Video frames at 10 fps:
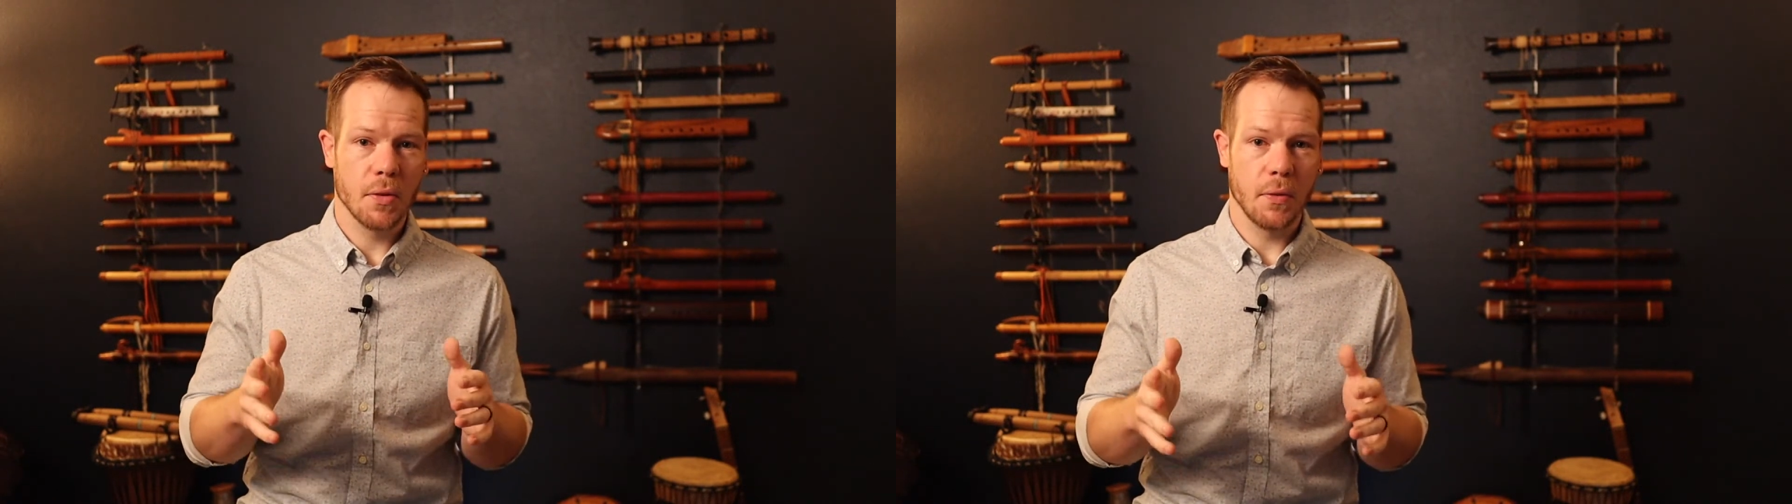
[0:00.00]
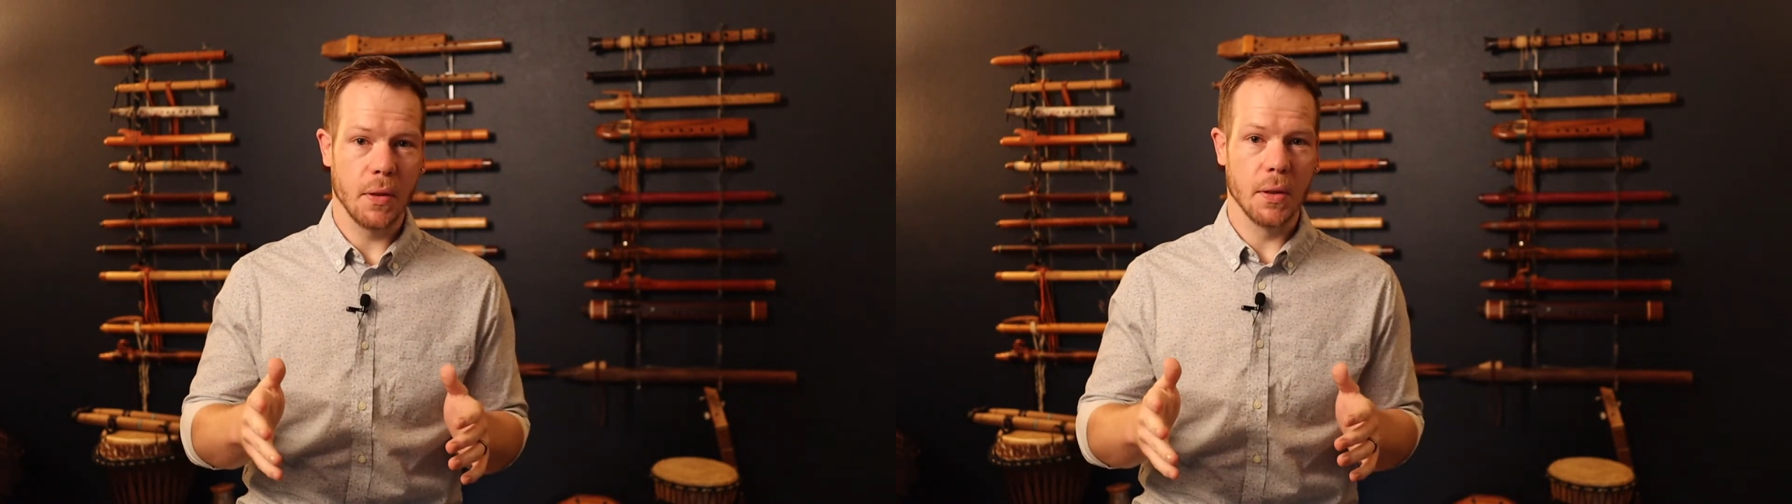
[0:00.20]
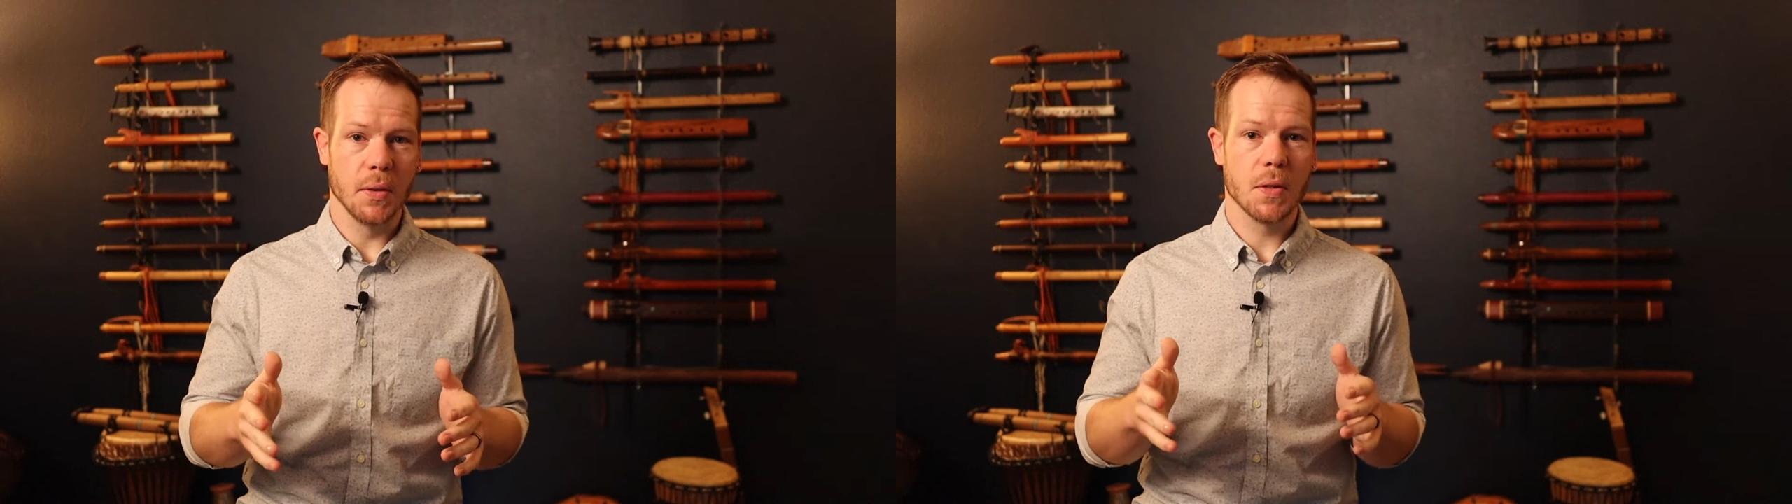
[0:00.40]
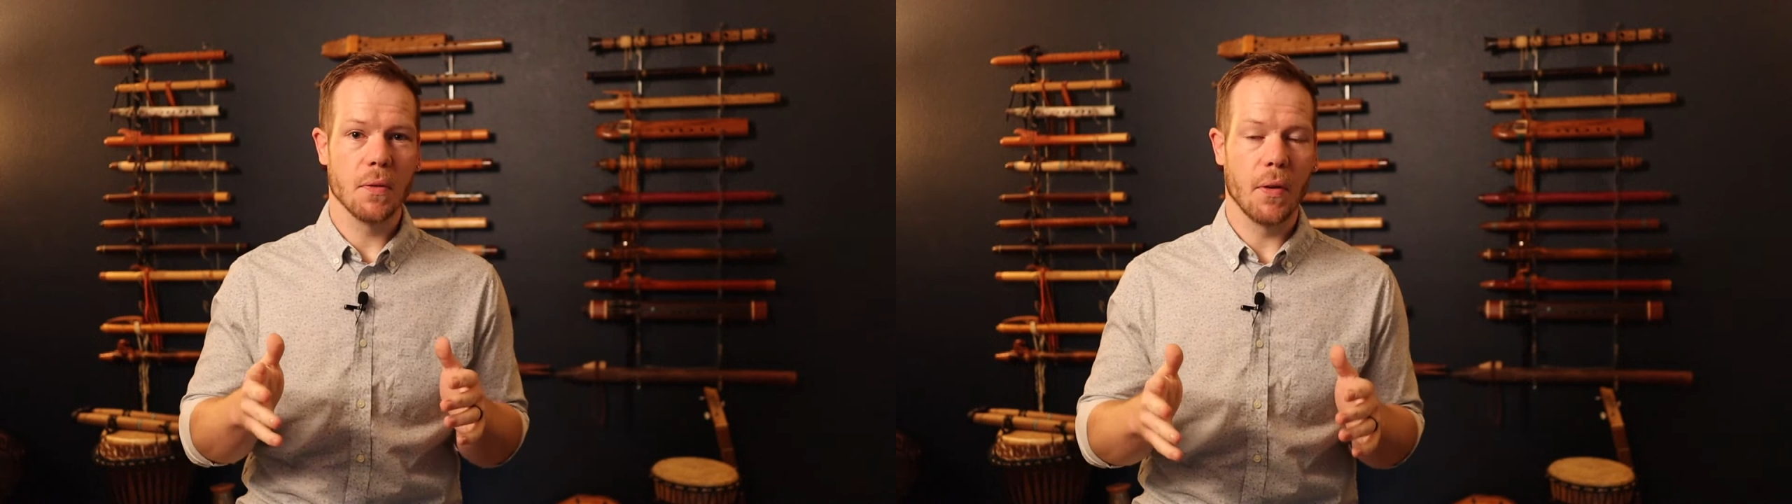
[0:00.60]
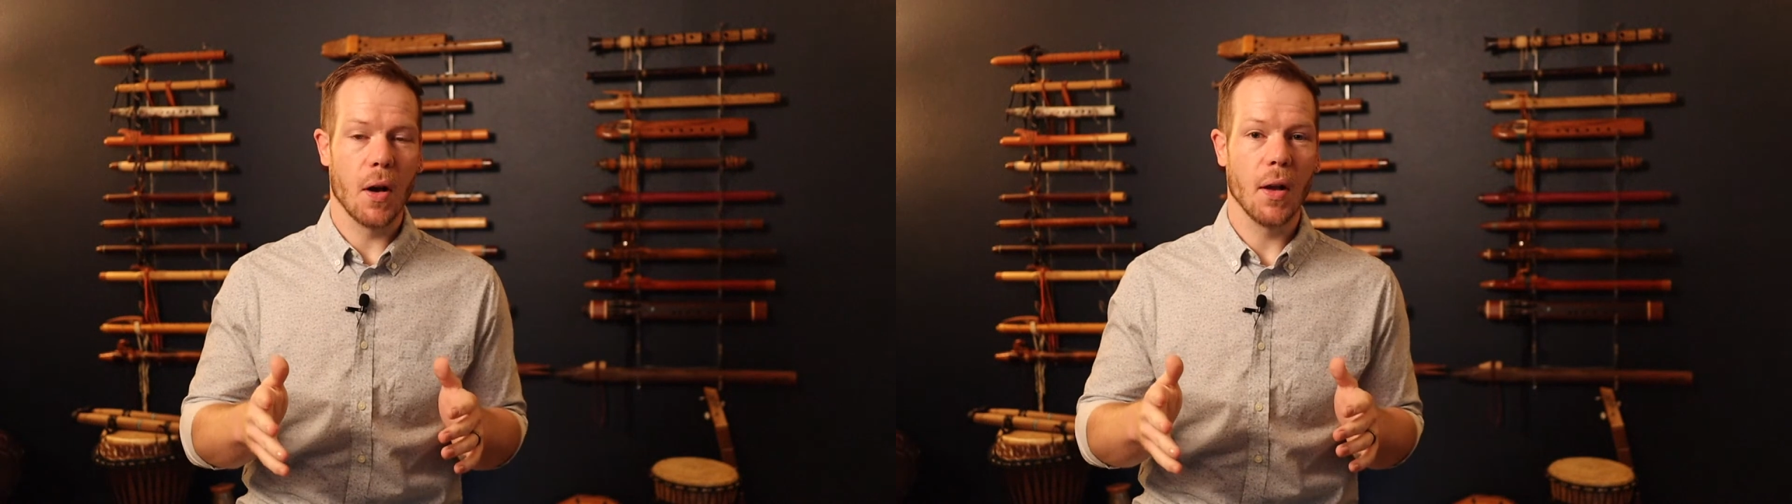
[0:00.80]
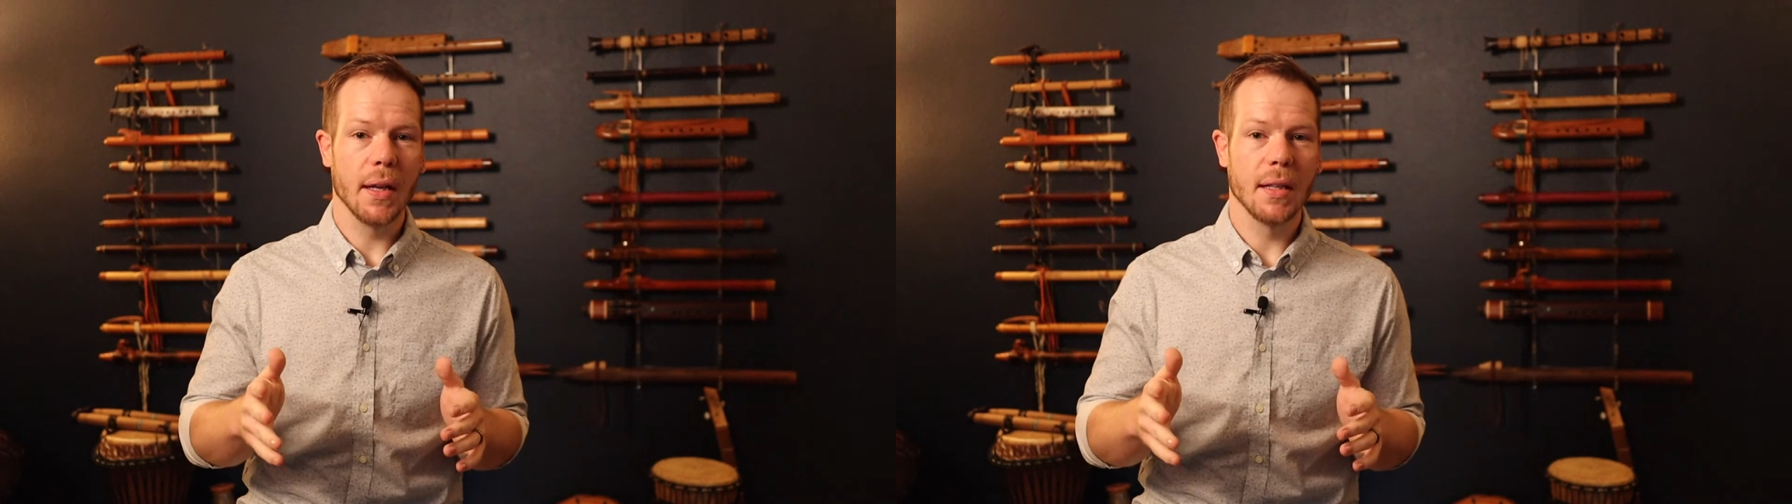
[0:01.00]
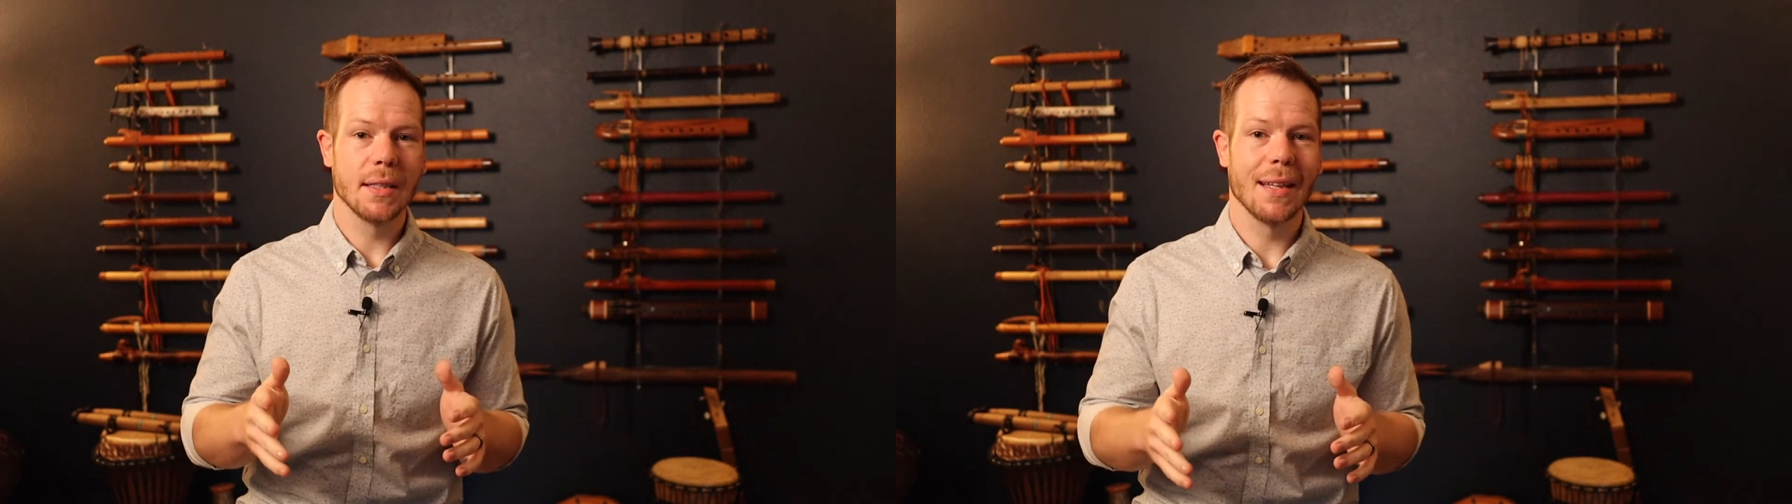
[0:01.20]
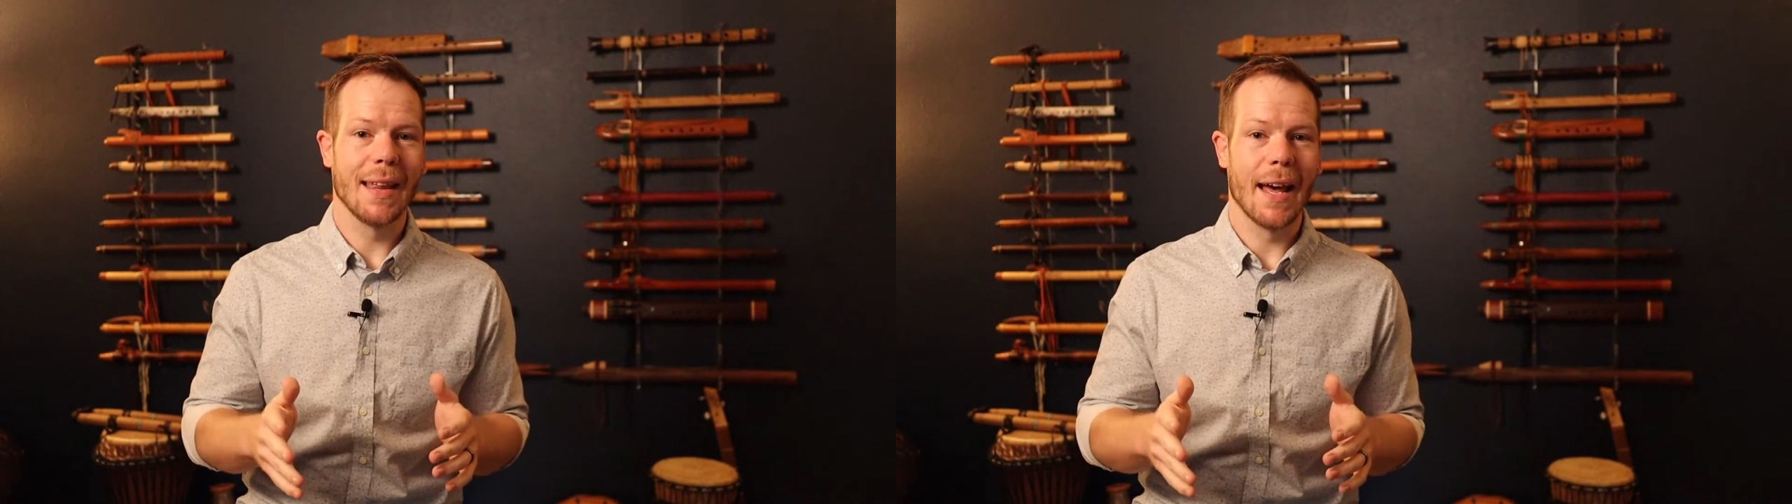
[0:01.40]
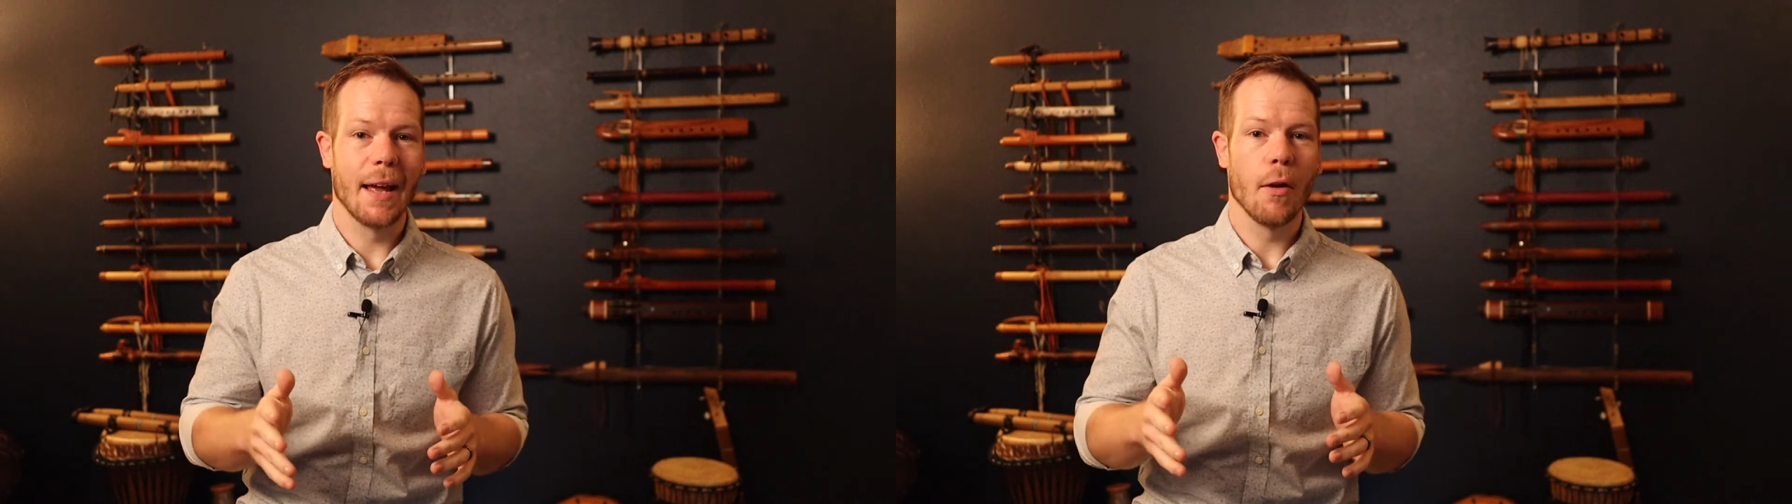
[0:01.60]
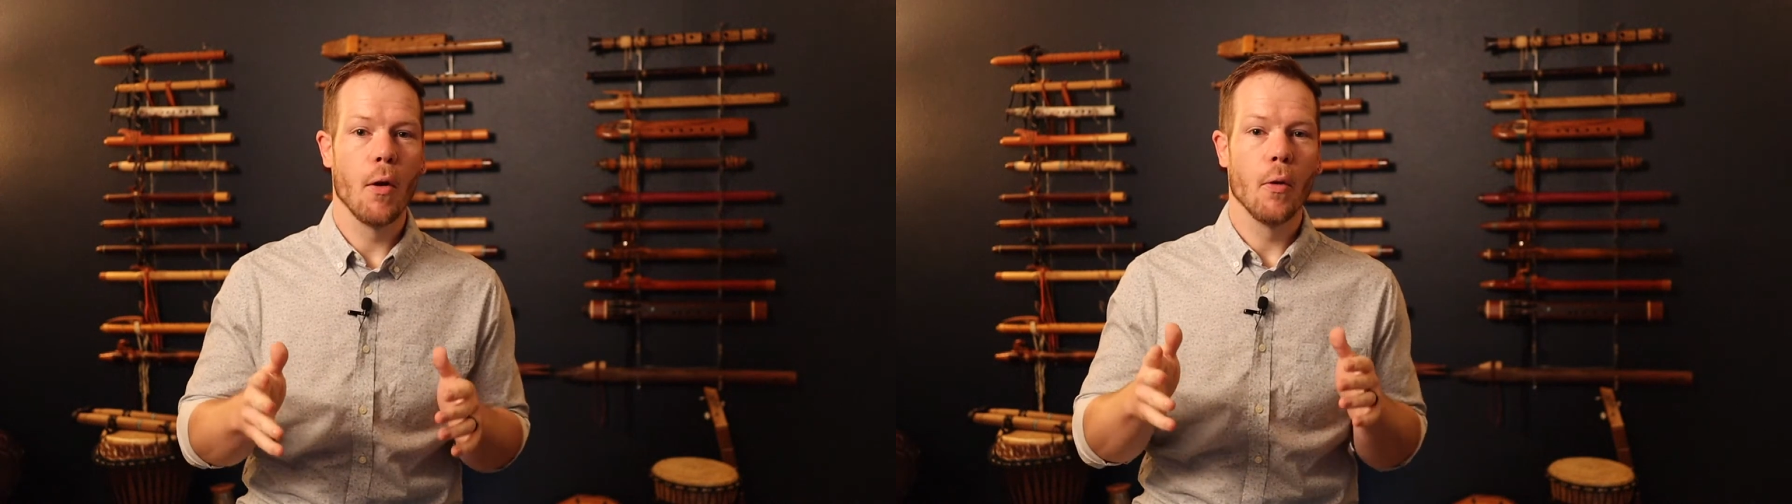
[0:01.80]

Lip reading: flutes fall into that